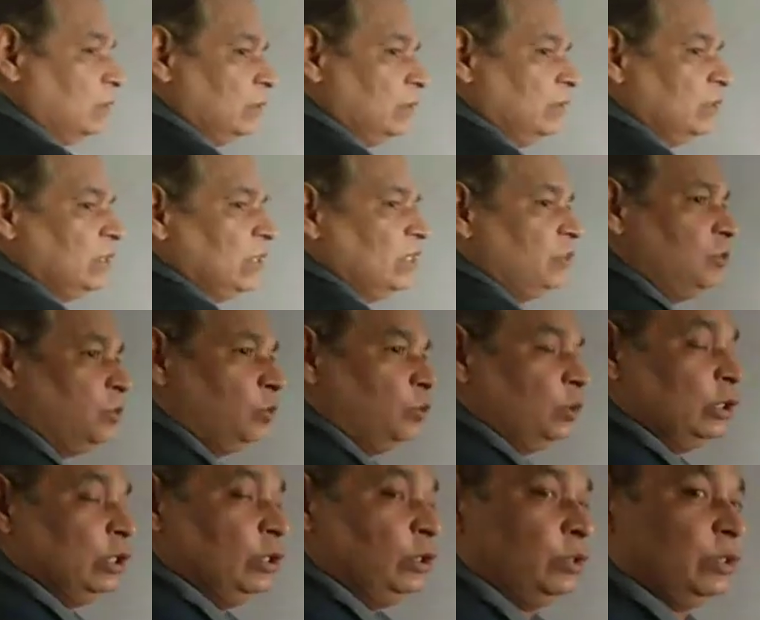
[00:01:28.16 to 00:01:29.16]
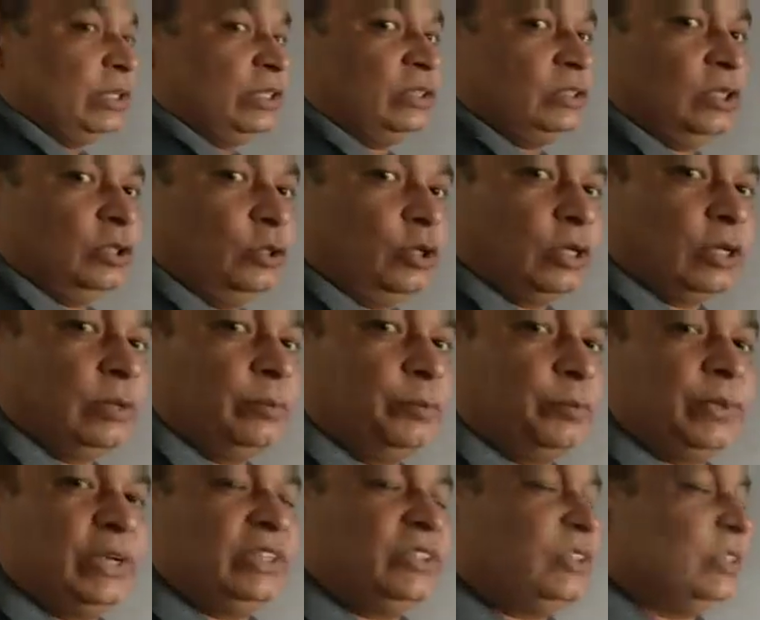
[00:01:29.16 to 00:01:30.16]
it has no elongation or
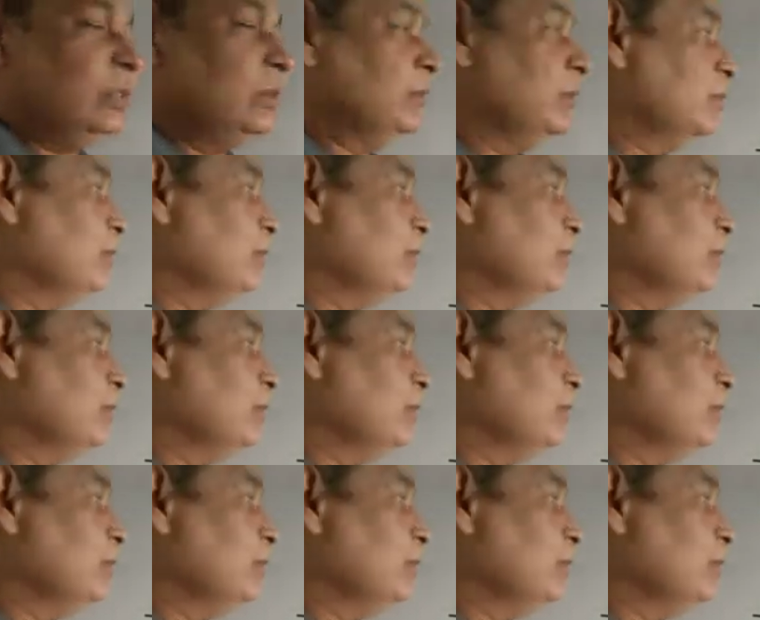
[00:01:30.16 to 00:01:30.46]
compression.